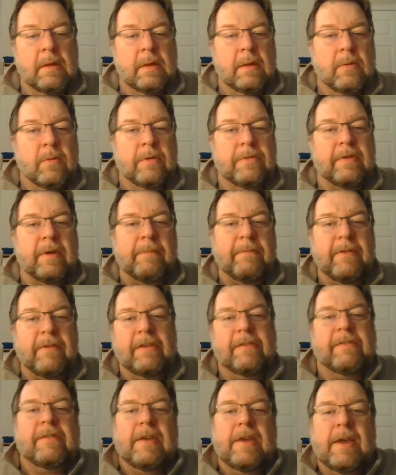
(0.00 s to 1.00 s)
What's up,
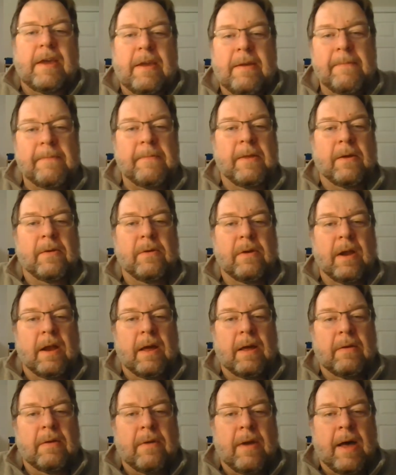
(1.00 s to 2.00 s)
VC?
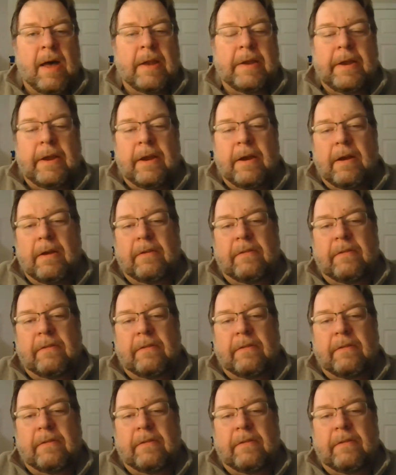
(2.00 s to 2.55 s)
Ron here,